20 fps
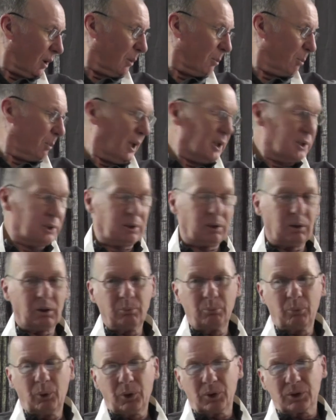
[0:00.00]

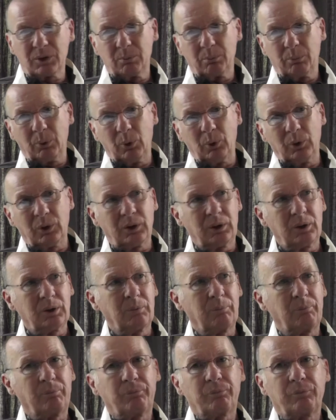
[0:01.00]
Ambedkar and Buddhism
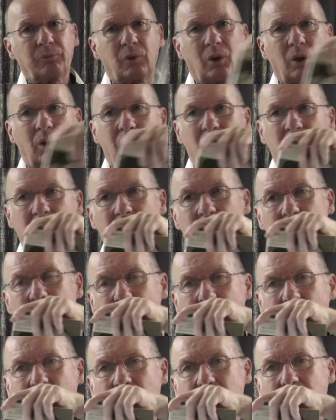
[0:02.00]
book
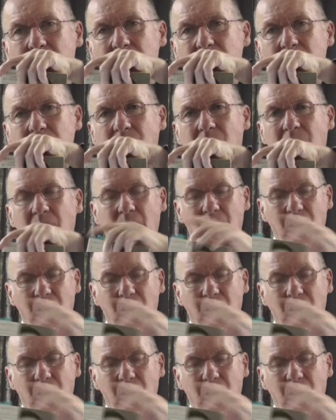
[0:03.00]
uh,